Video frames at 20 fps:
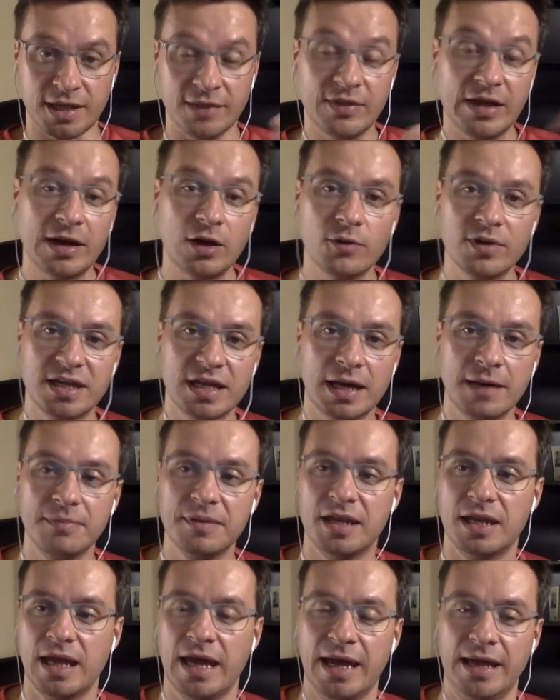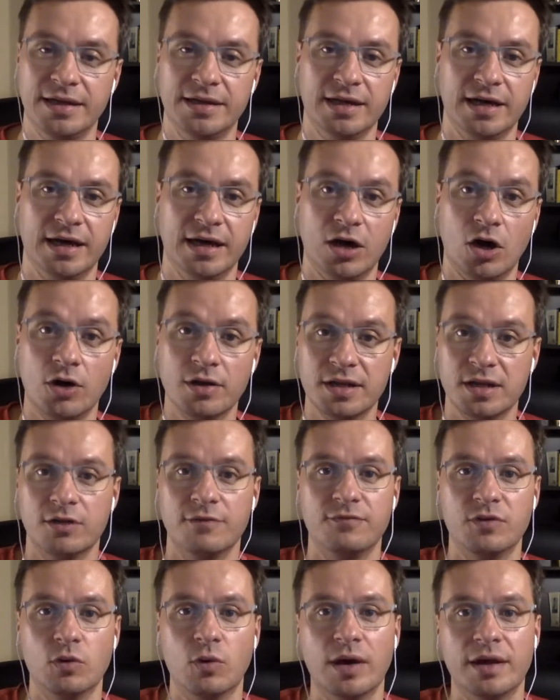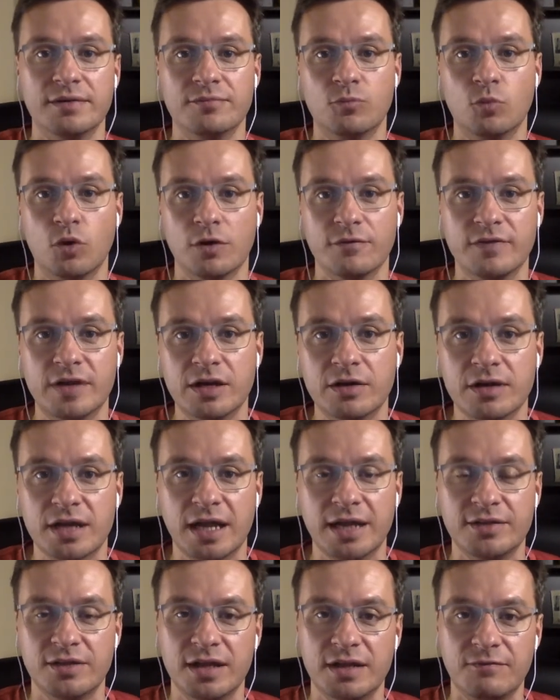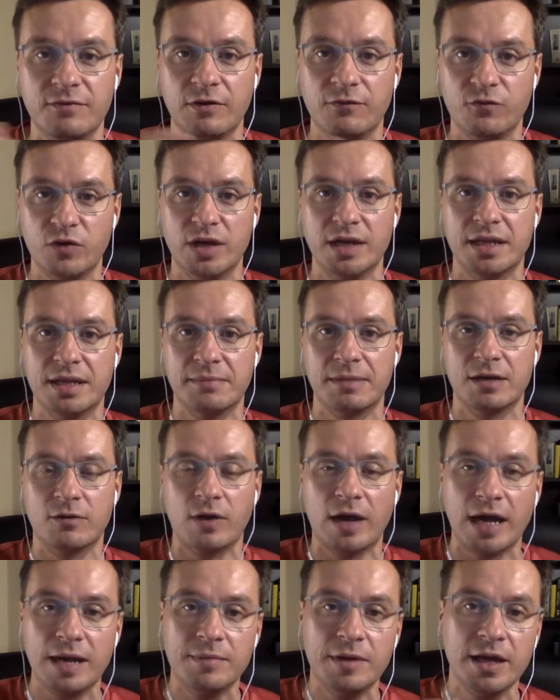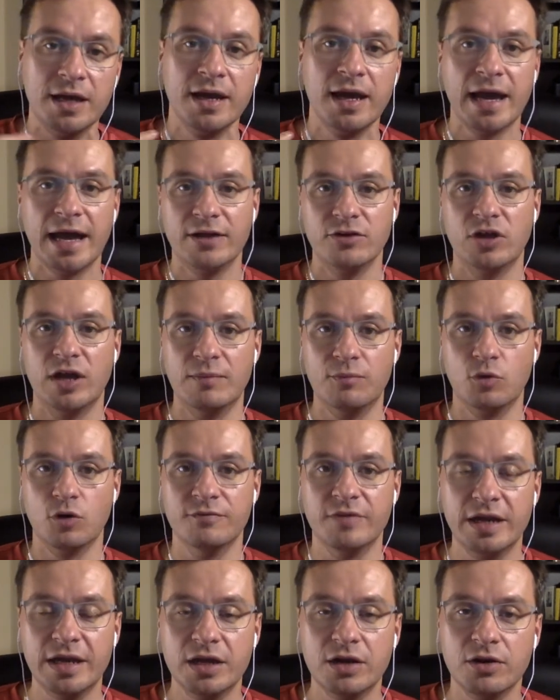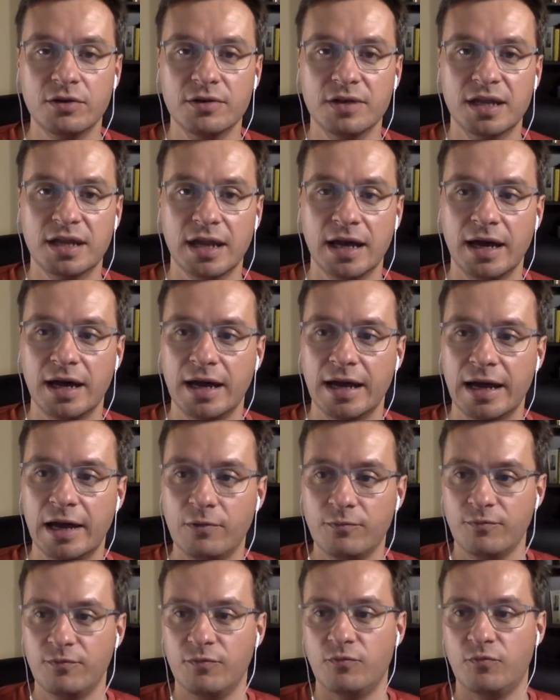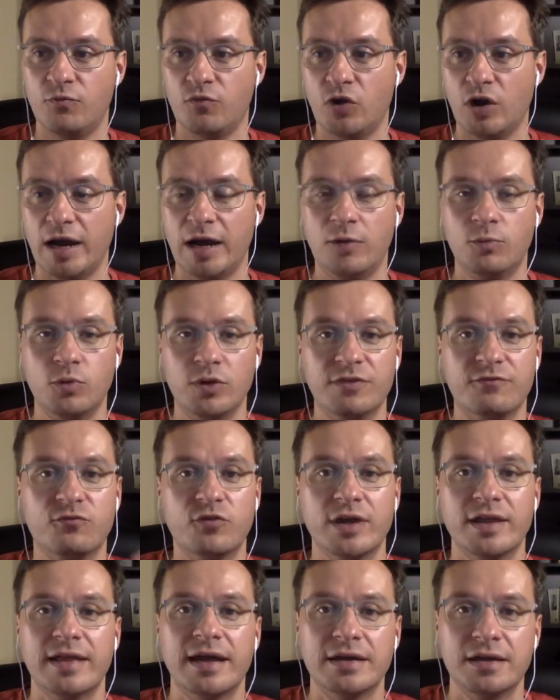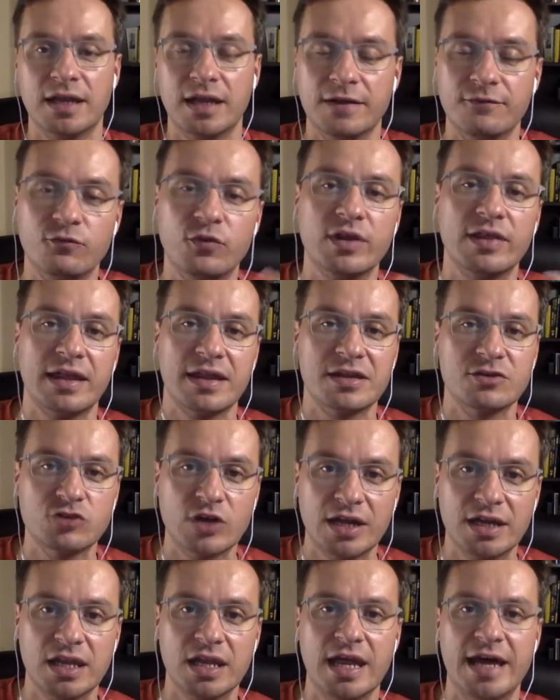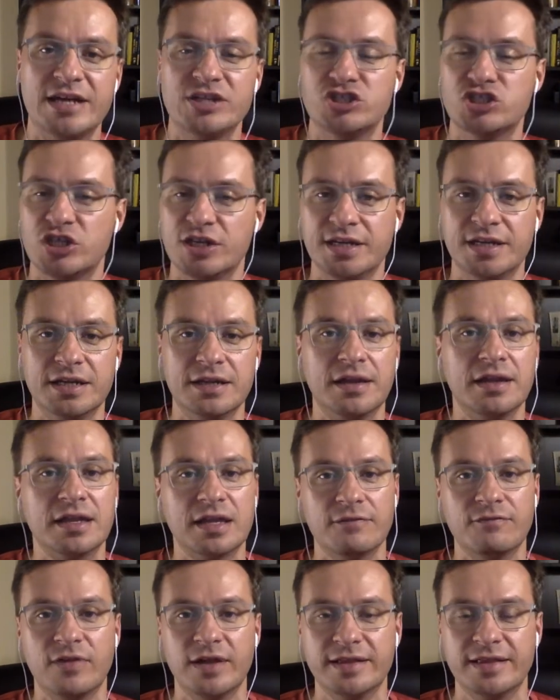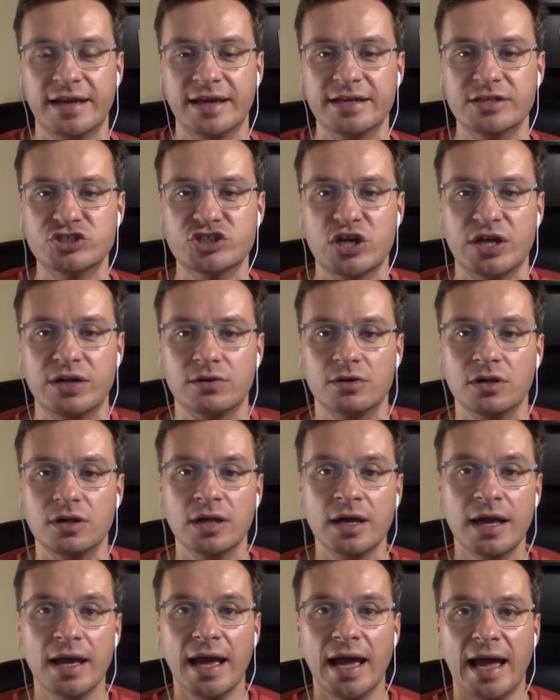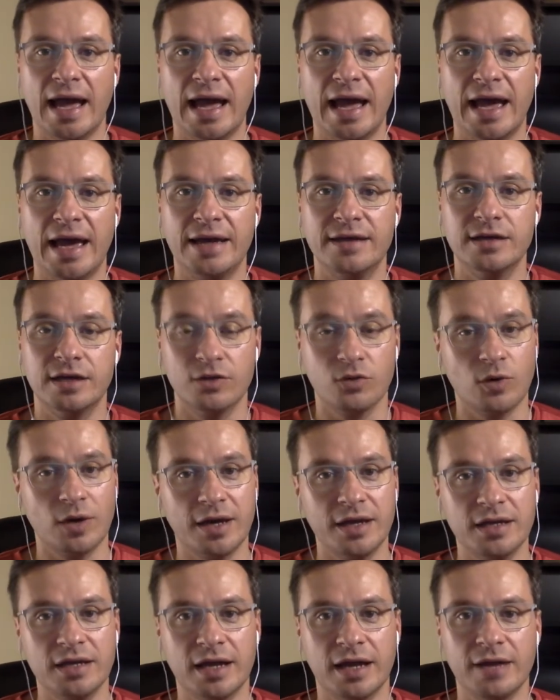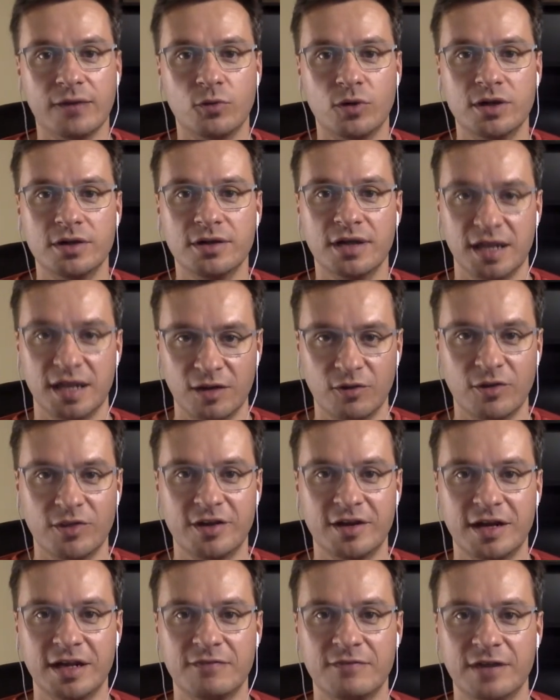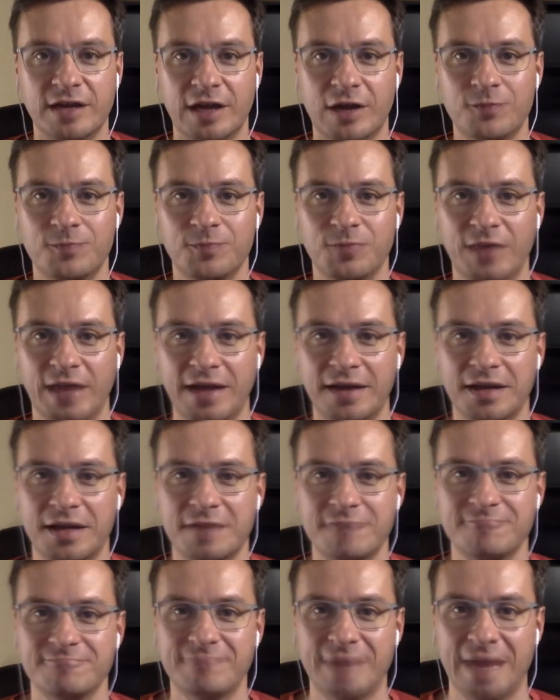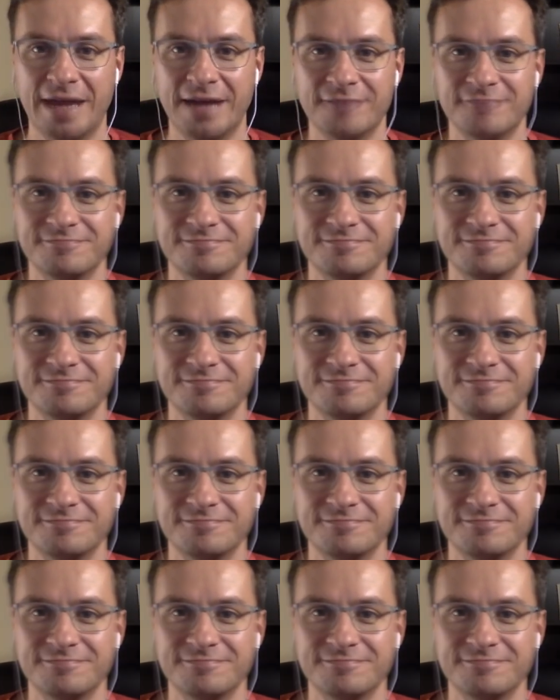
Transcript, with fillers: That always helps. And also, if you want more videos like this, feel free to subscribe and get more videos for help with freelancing, freelance translation, and stuff like that in general. And otherwise, I will see you on the next video. Thanks. Bye.